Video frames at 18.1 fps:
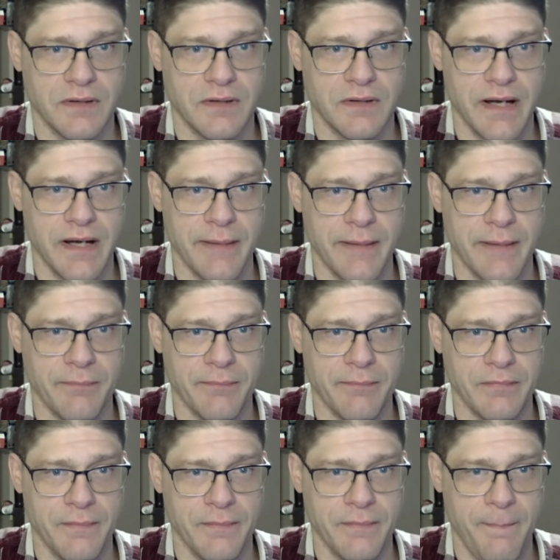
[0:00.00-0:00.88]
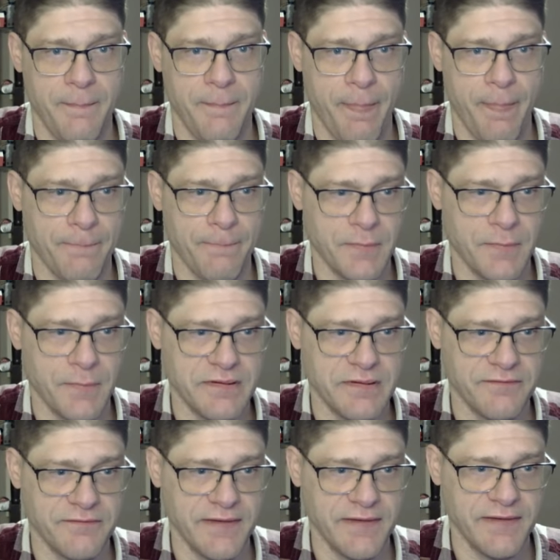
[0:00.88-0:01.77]
I'm
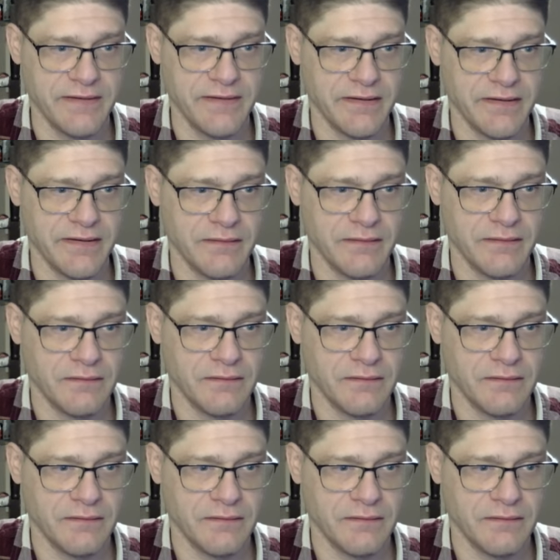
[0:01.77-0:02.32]
defending